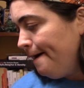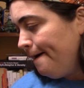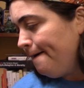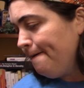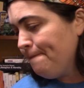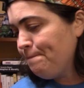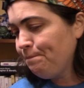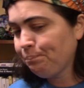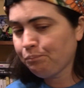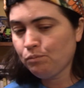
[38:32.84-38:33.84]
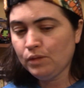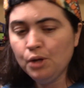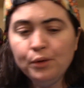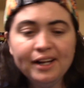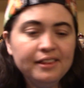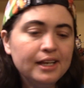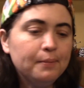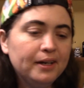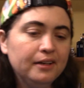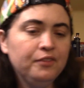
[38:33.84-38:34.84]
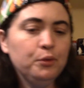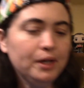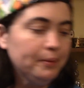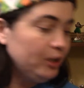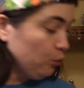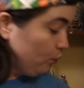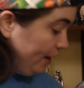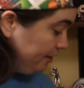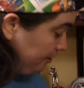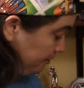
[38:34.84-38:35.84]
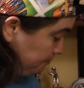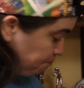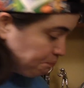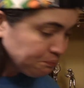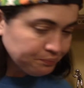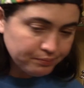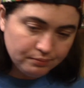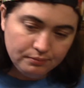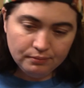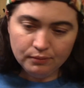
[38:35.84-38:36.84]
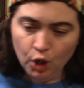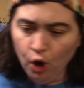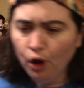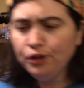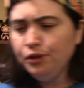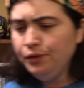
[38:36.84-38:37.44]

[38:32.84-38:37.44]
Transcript: Um, and when I think about it, if you want to be a writer, all you